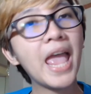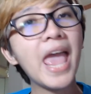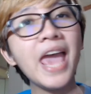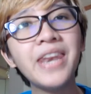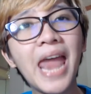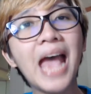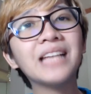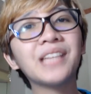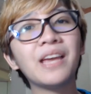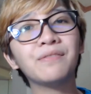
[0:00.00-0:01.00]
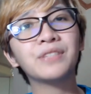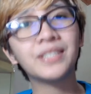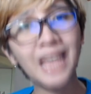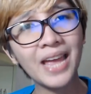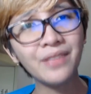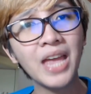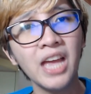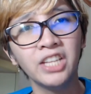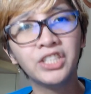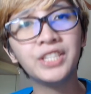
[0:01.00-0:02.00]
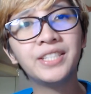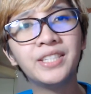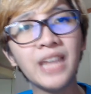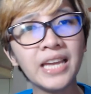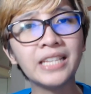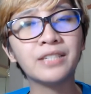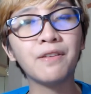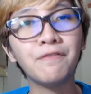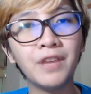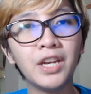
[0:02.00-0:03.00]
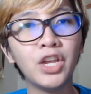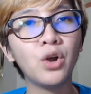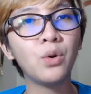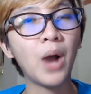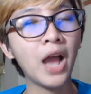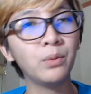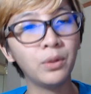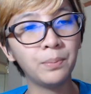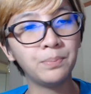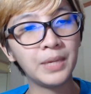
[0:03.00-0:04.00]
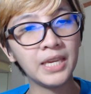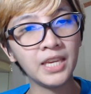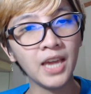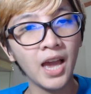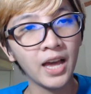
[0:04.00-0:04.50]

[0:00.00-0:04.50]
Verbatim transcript: And as I've said, today's video I will be